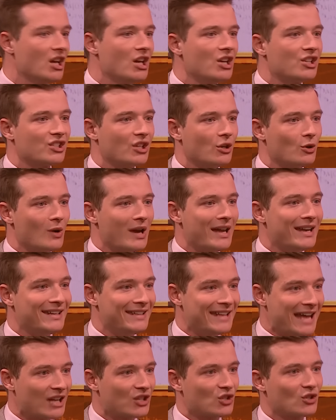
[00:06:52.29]
So
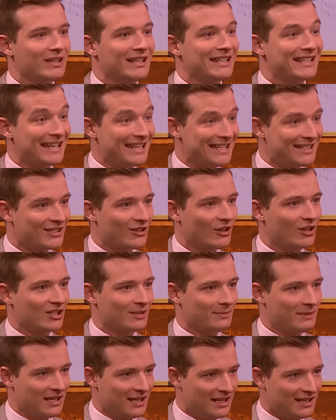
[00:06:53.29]
naturally, it is going
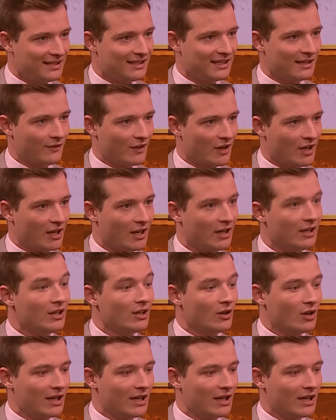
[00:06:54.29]
to be easier for her